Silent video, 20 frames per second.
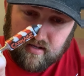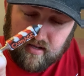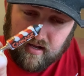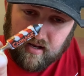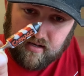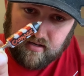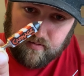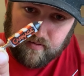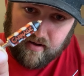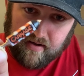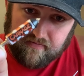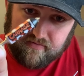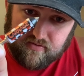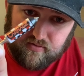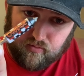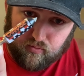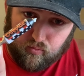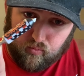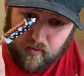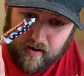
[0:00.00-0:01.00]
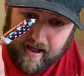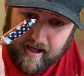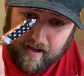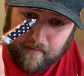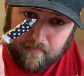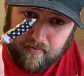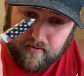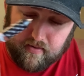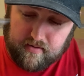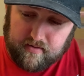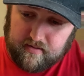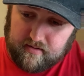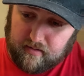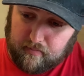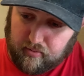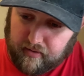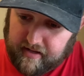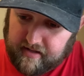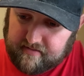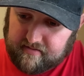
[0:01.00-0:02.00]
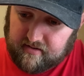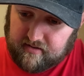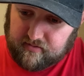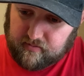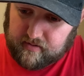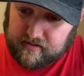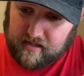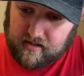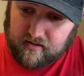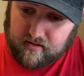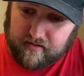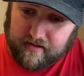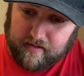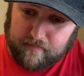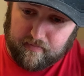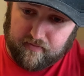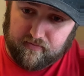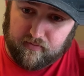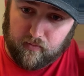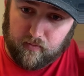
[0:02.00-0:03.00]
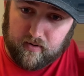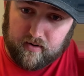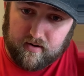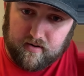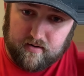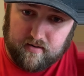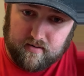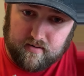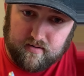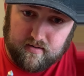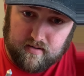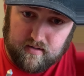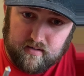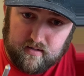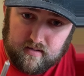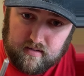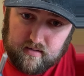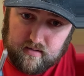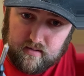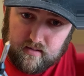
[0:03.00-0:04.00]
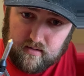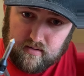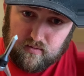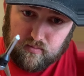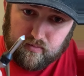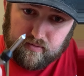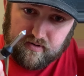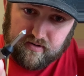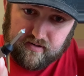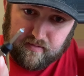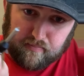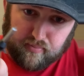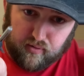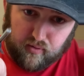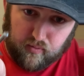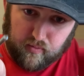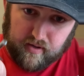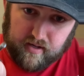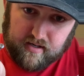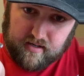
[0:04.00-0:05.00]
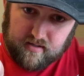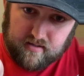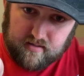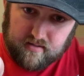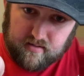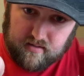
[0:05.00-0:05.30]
and you have to wrap the blades. Here's what they look like before when they're deployed.